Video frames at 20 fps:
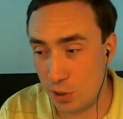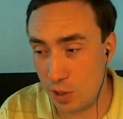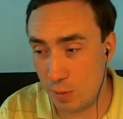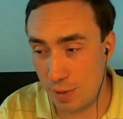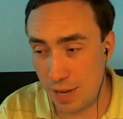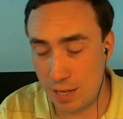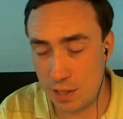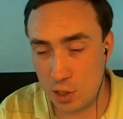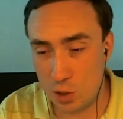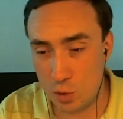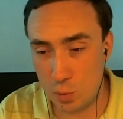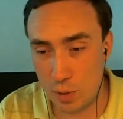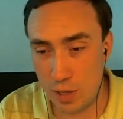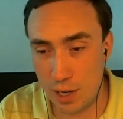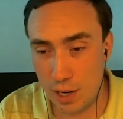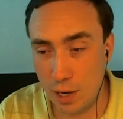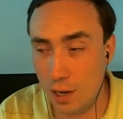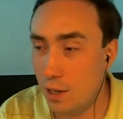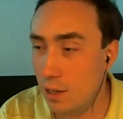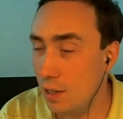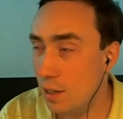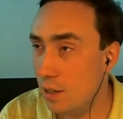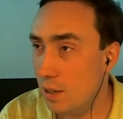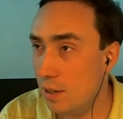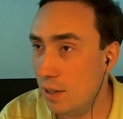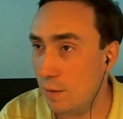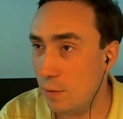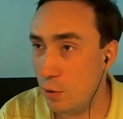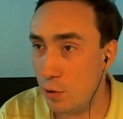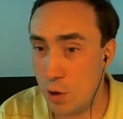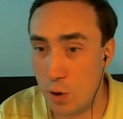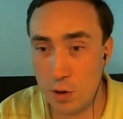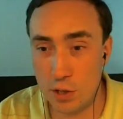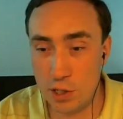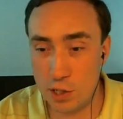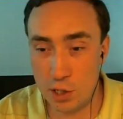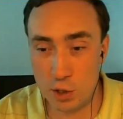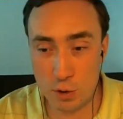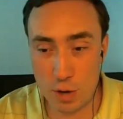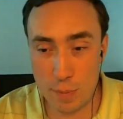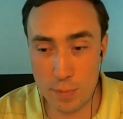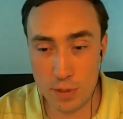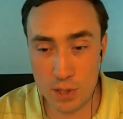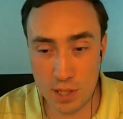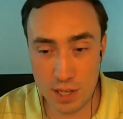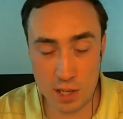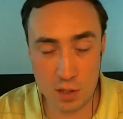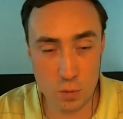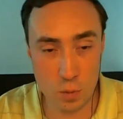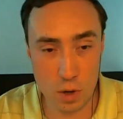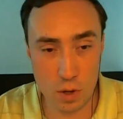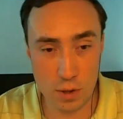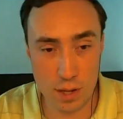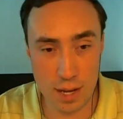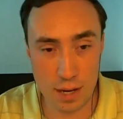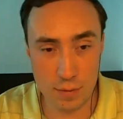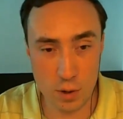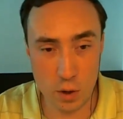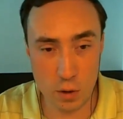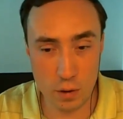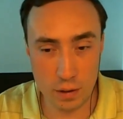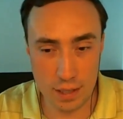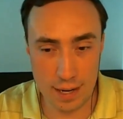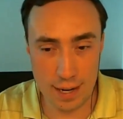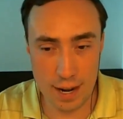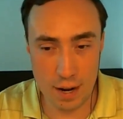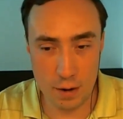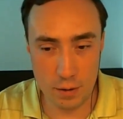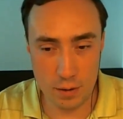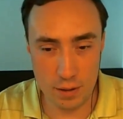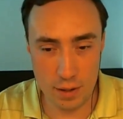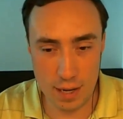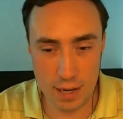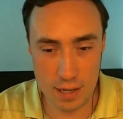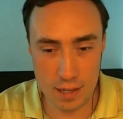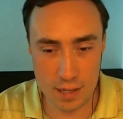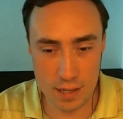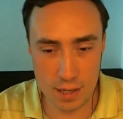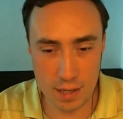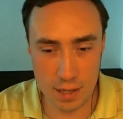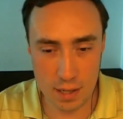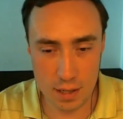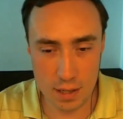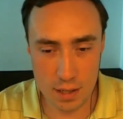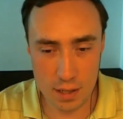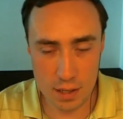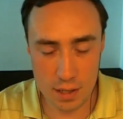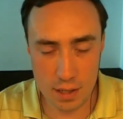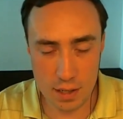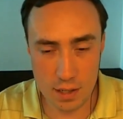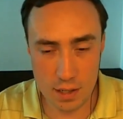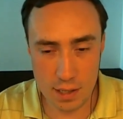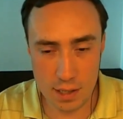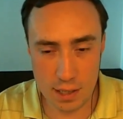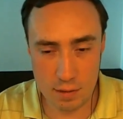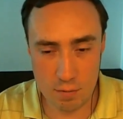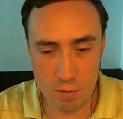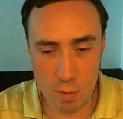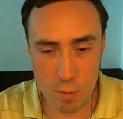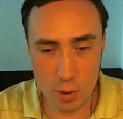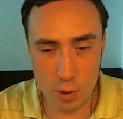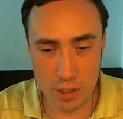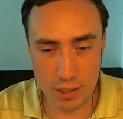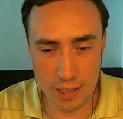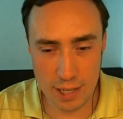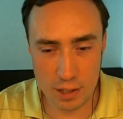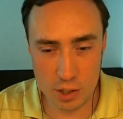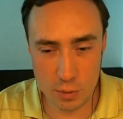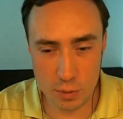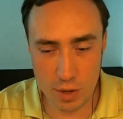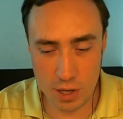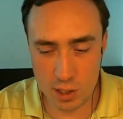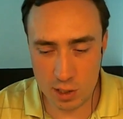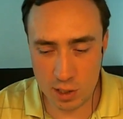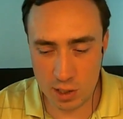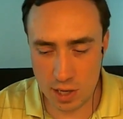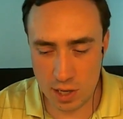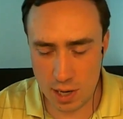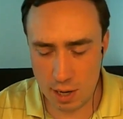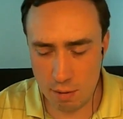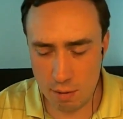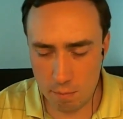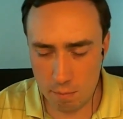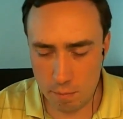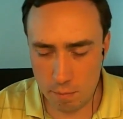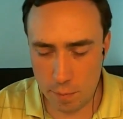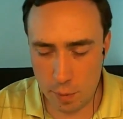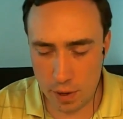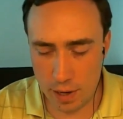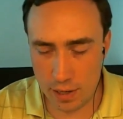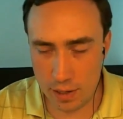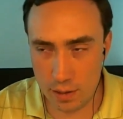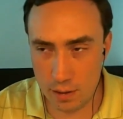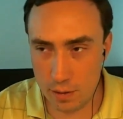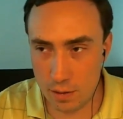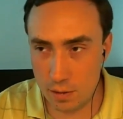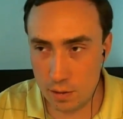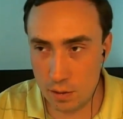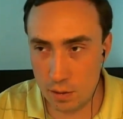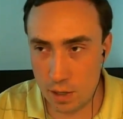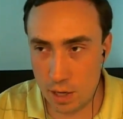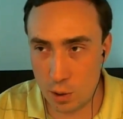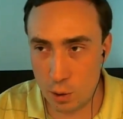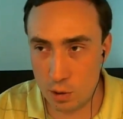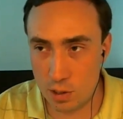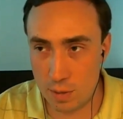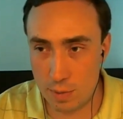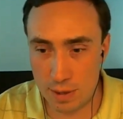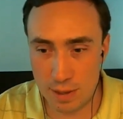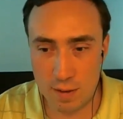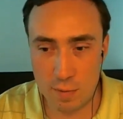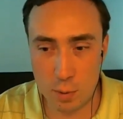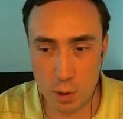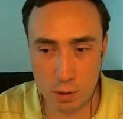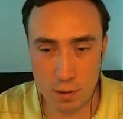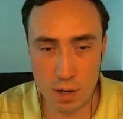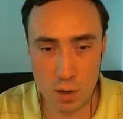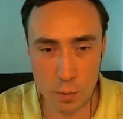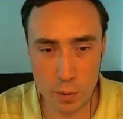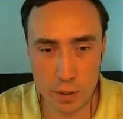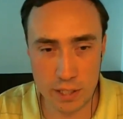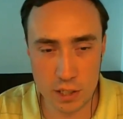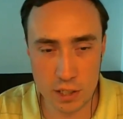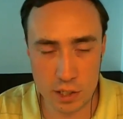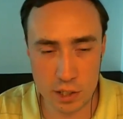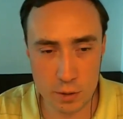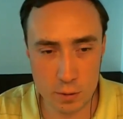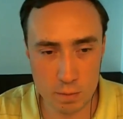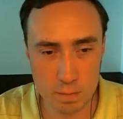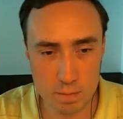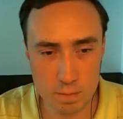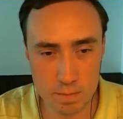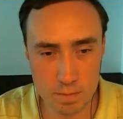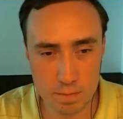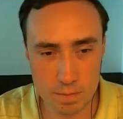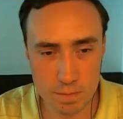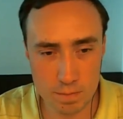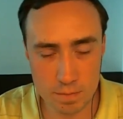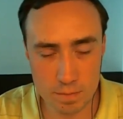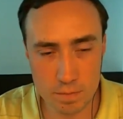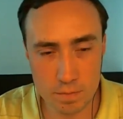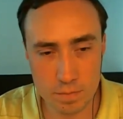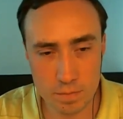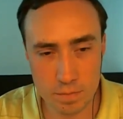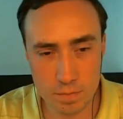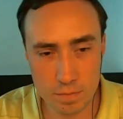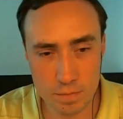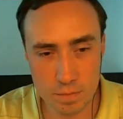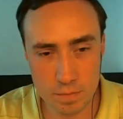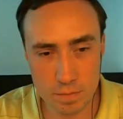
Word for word: some cases where if you notice a discrepancy, it's worth kind of calling that out and, uh, and reporting that to us. Um, but I know it's something they put a lot of work into. Thank you.